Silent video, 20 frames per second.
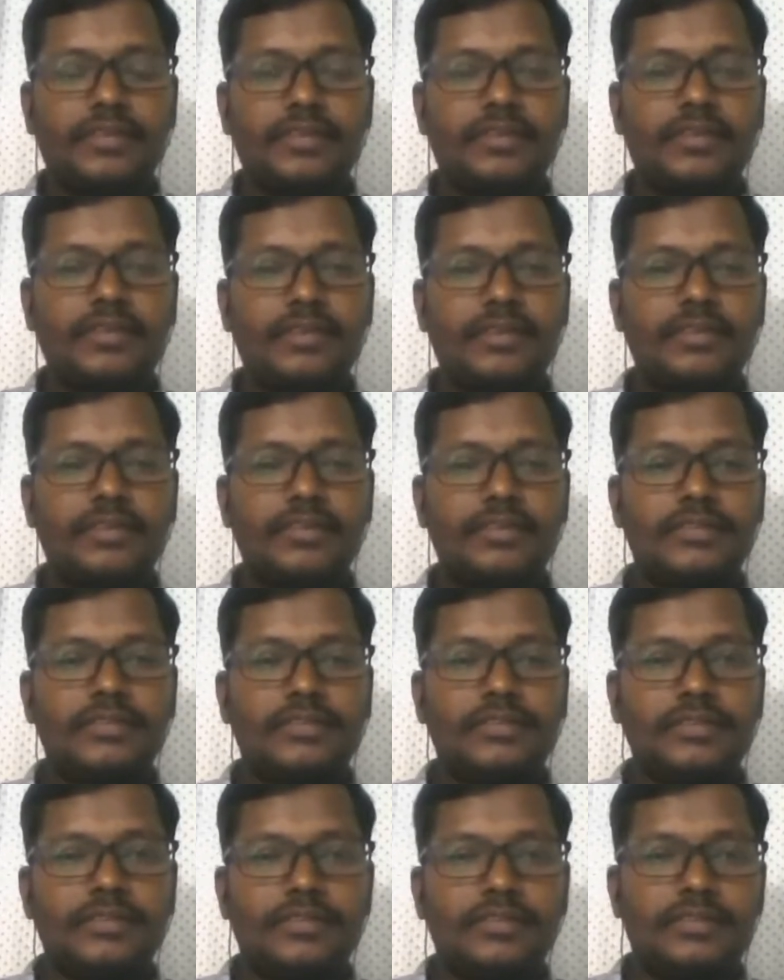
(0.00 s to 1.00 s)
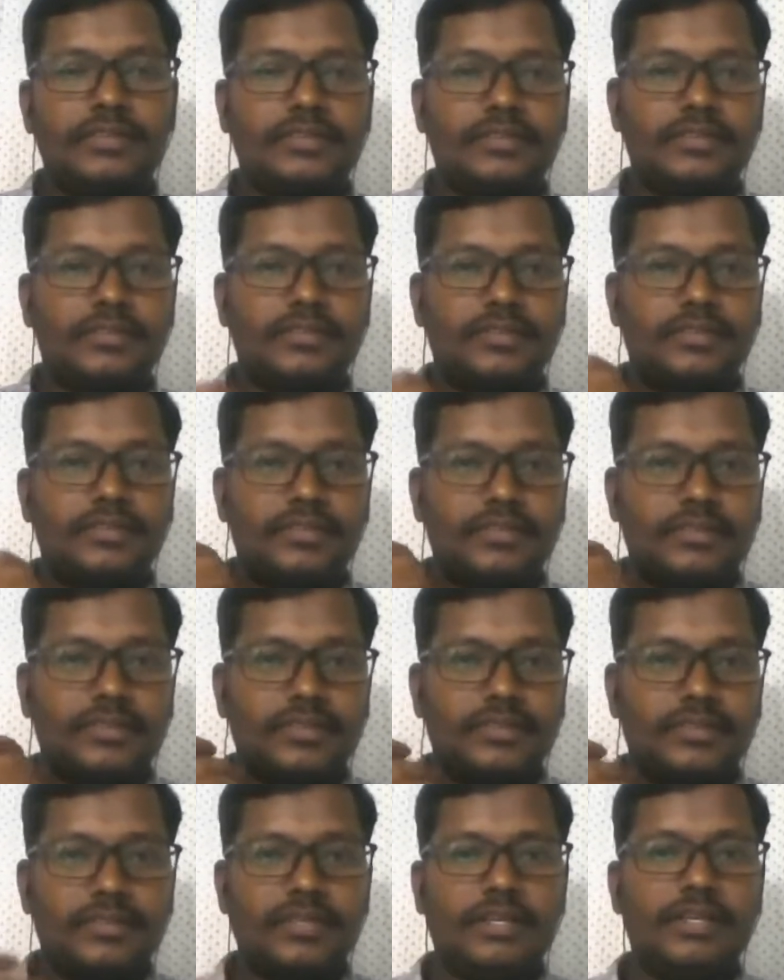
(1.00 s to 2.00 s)
okay
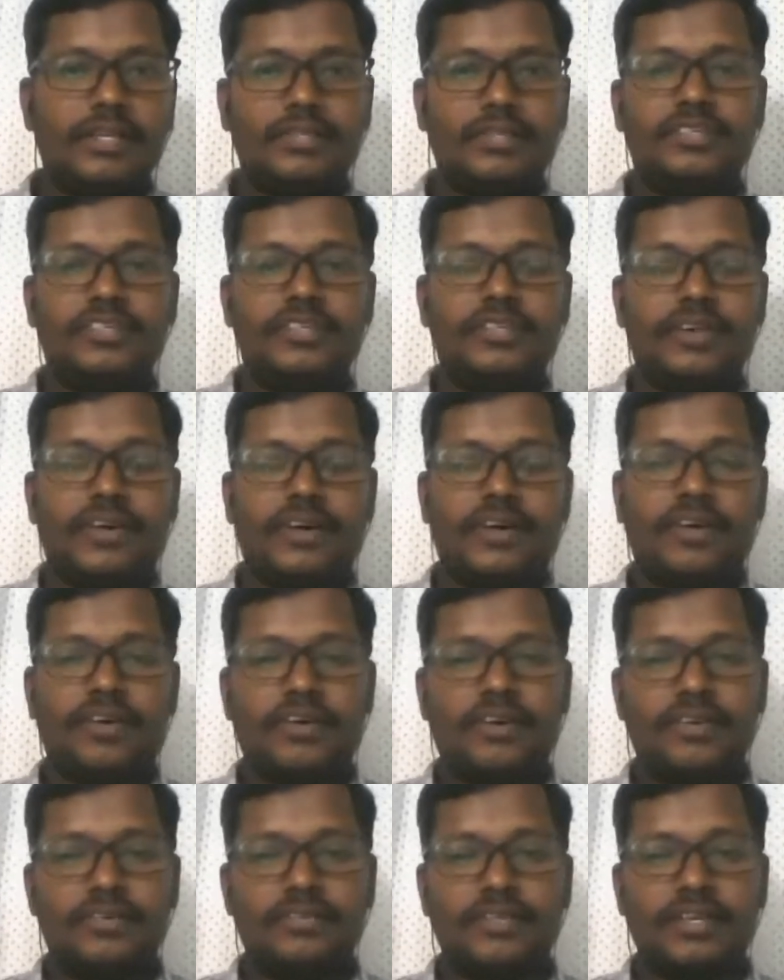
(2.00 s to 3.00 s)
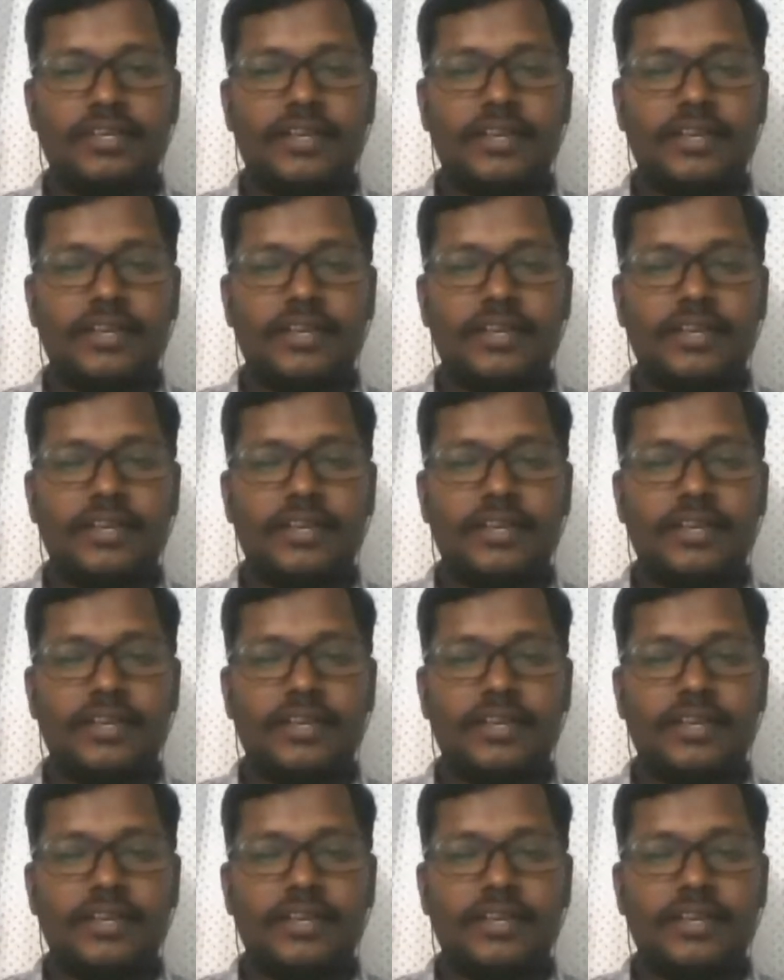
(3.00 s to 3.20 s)
energy or they